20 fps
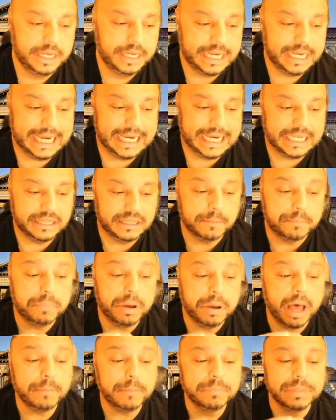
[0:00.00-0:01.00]
in the
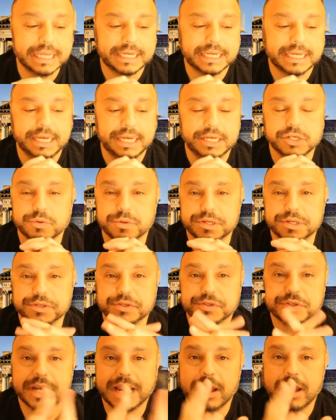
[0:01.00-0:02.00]
Public Interest
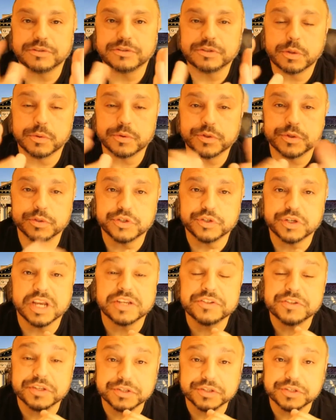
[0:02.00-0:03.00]
and how social
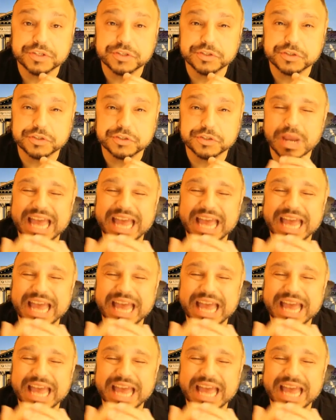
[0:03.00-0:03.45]
justice